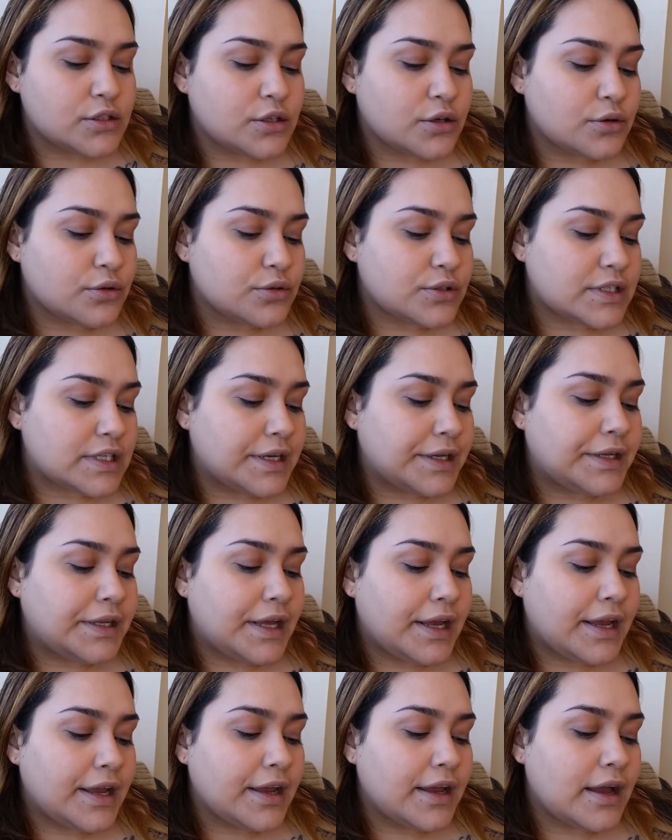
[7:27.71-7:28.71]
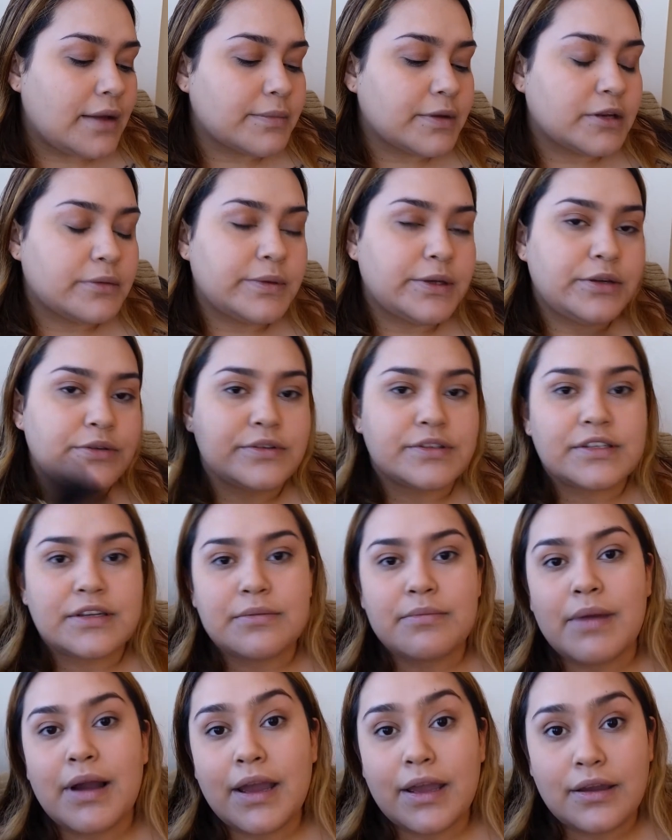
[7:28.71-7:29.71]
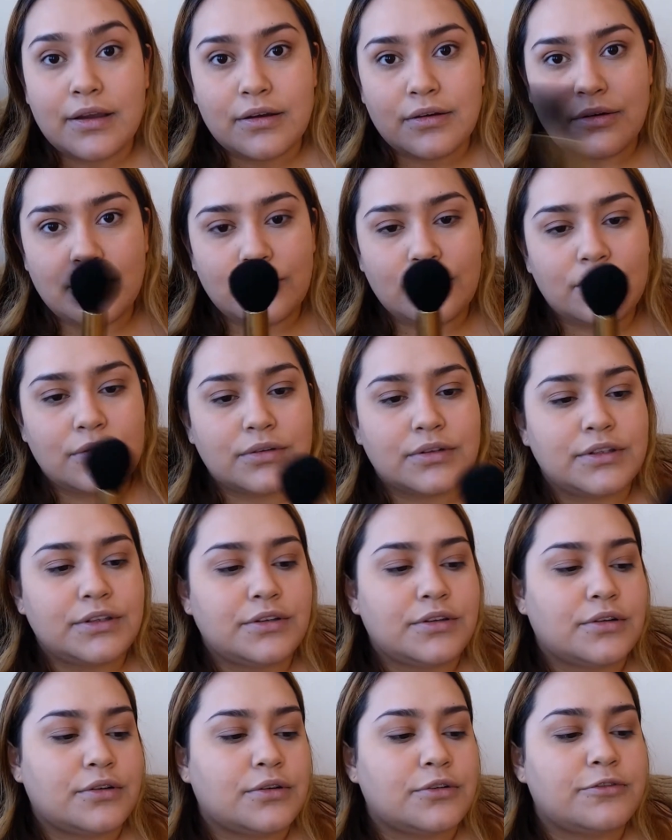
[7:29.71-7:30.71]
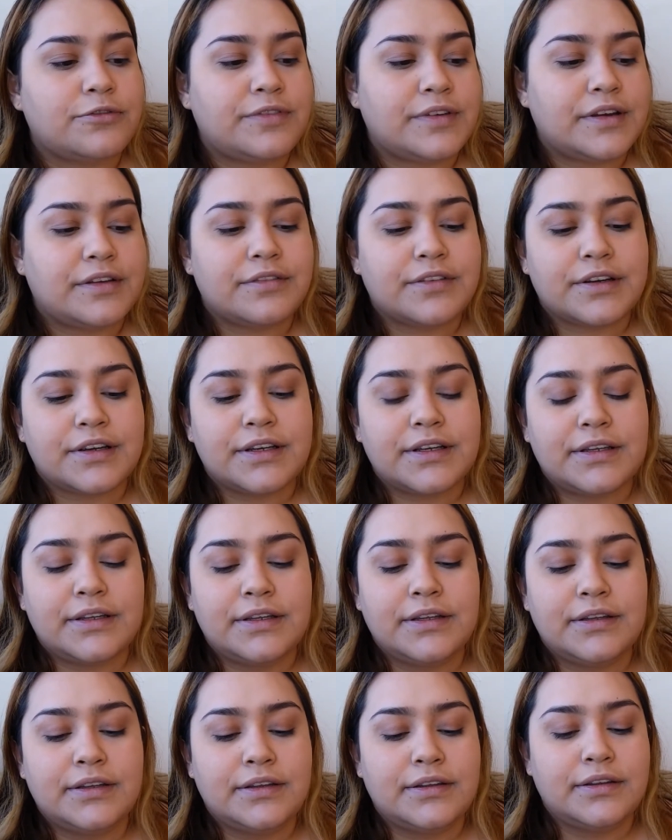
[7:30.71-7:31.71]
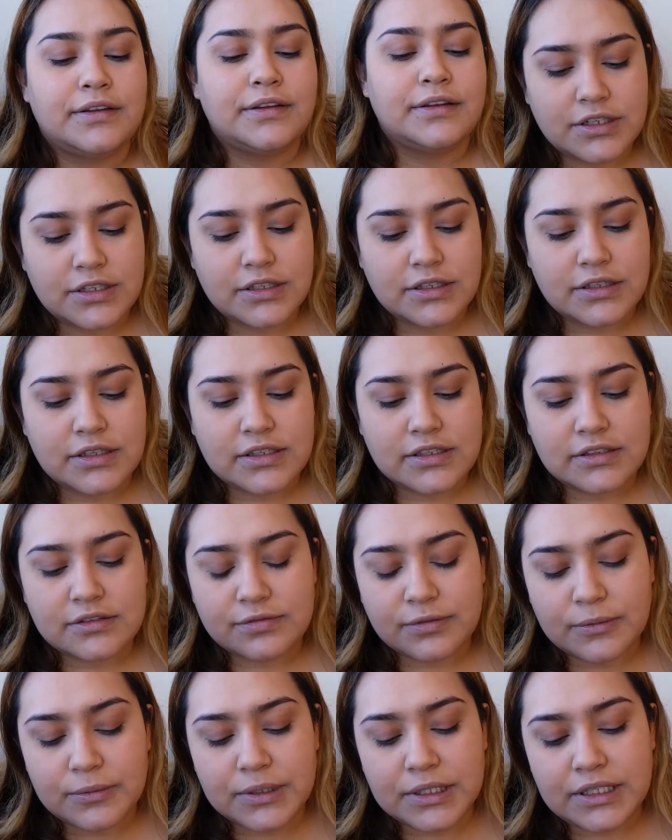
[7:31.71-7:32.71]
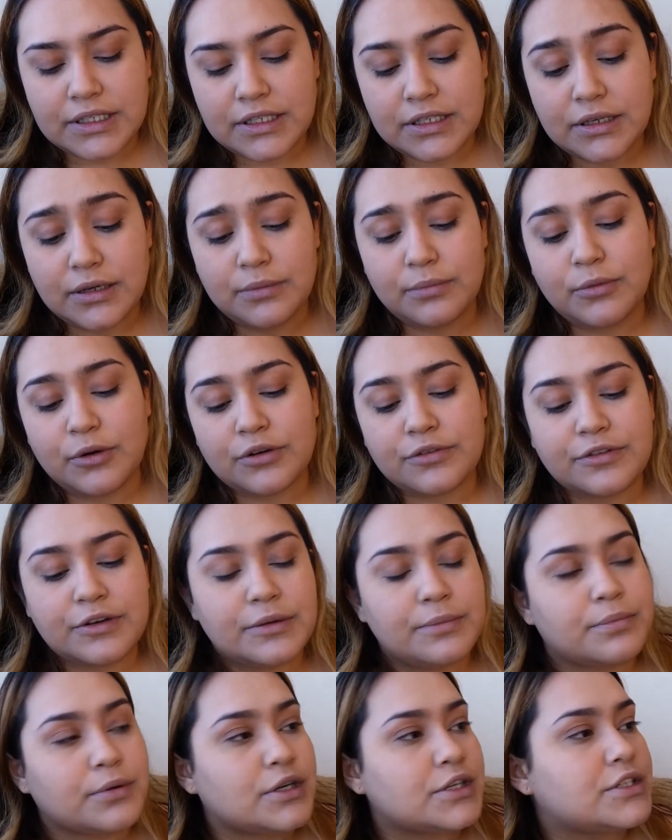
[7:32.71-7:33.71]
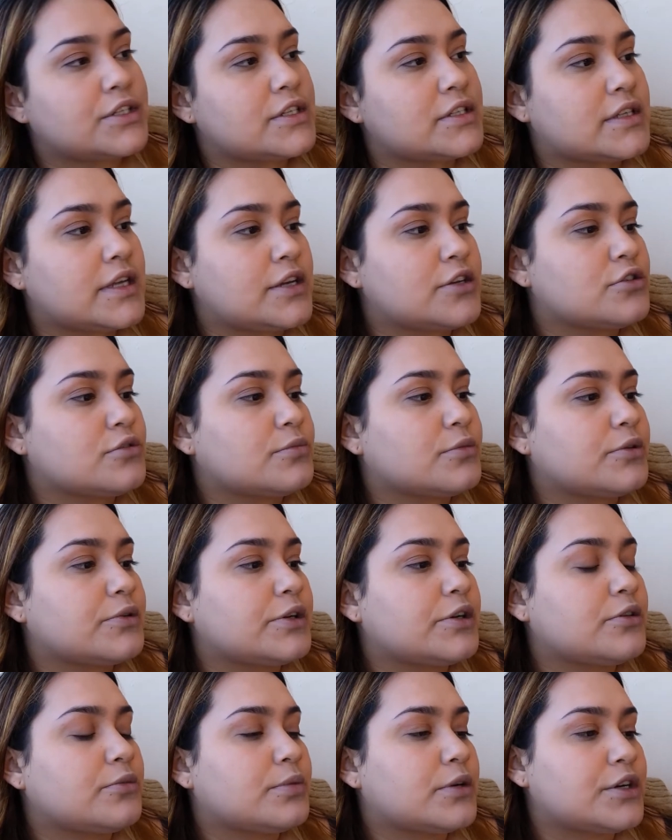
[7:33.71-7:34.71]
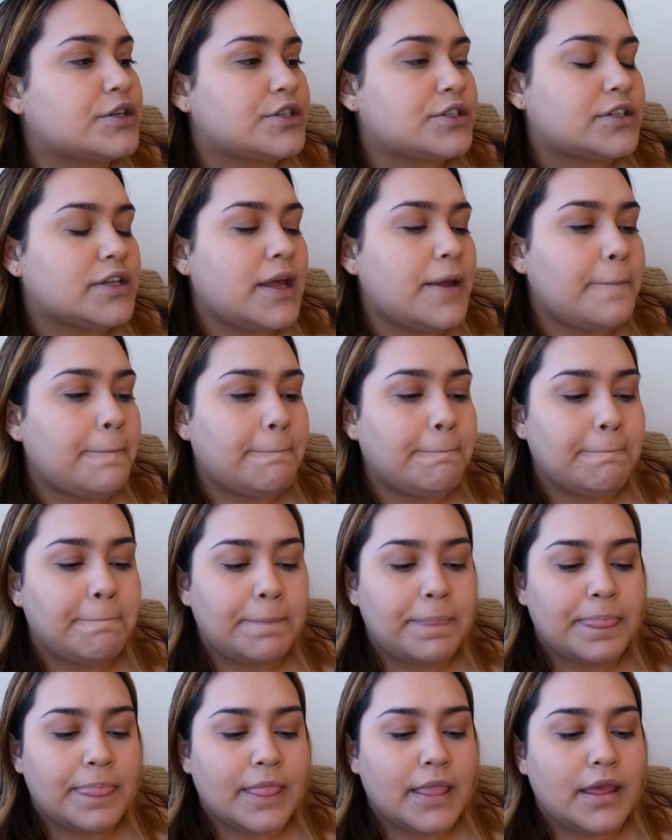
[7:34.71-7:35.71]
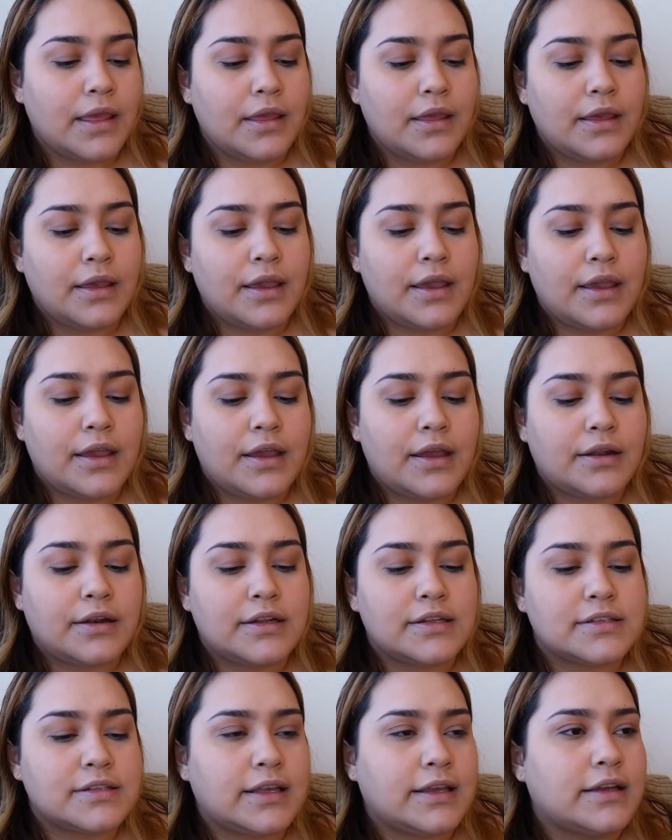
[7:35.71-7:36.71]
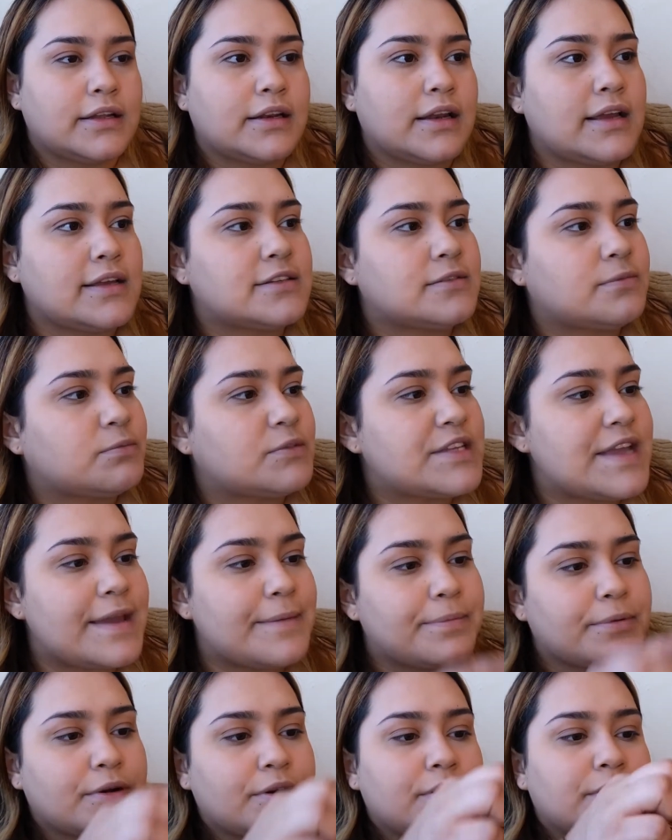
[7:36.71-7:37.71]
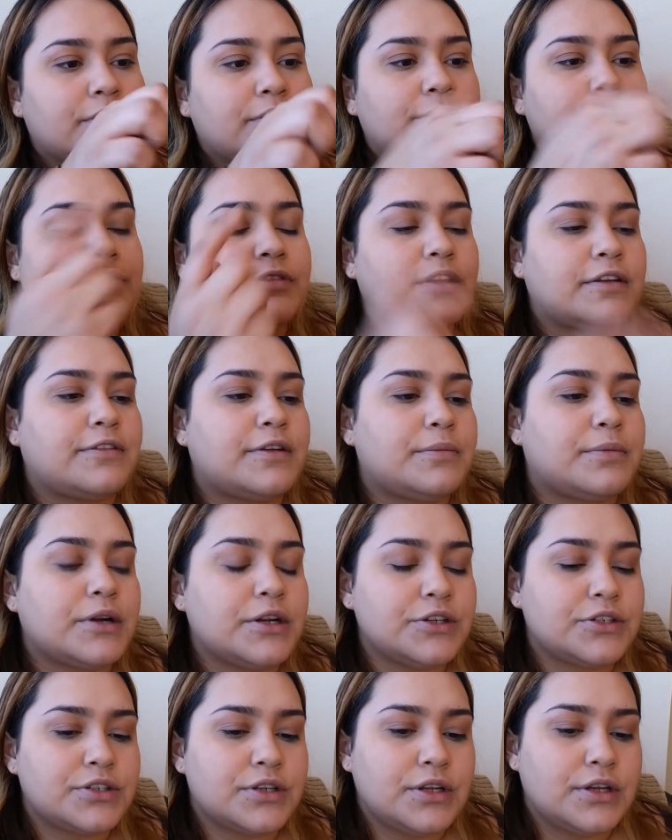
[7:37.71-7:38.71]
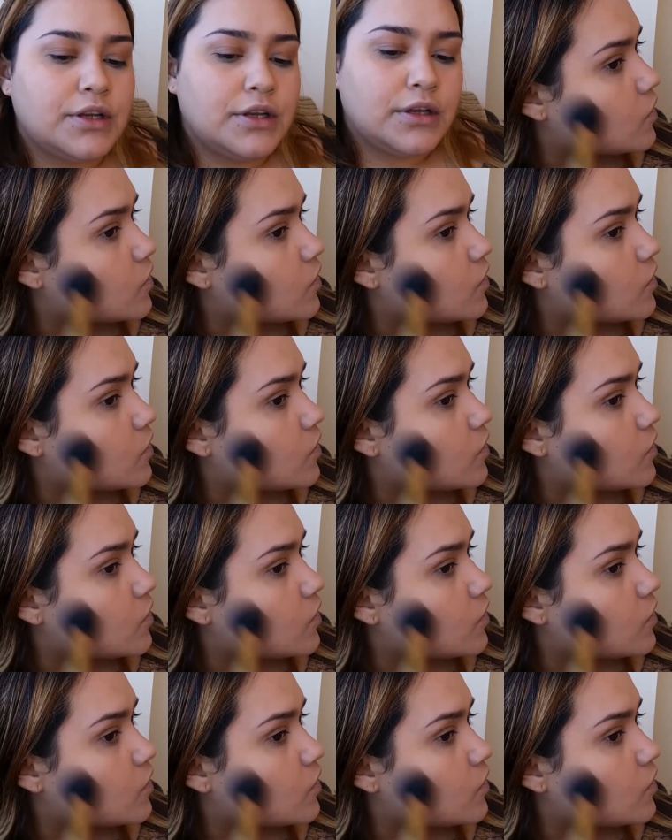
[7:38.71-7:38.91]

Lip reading: So today I'm going to be using my old, you know, favorite. This is from the Morphe Brushes Angel Merino brush set, and it's like a nice tapered fluffy brush.